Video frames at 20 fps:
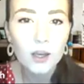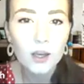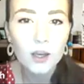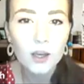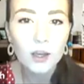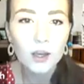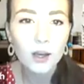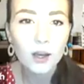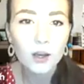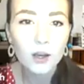
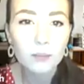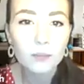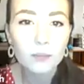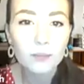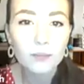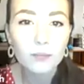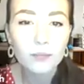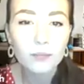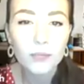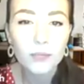And
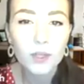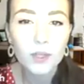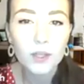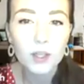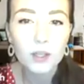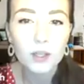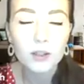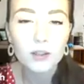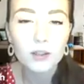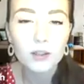
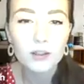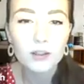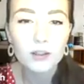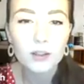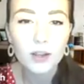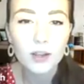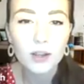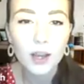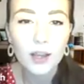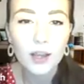
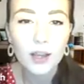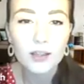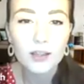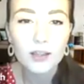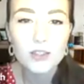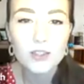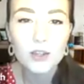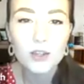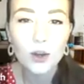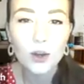
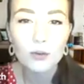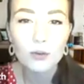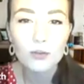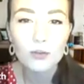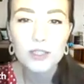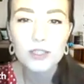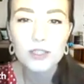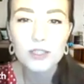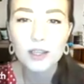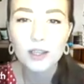COVID
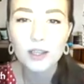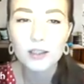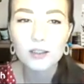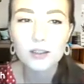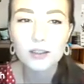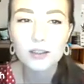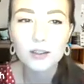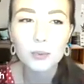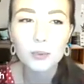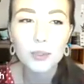
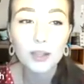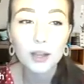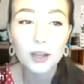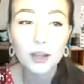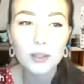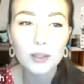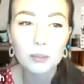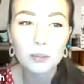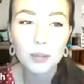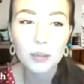will have an
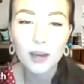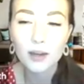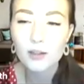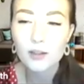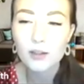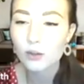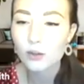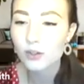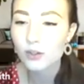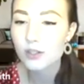impact
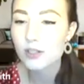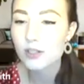on the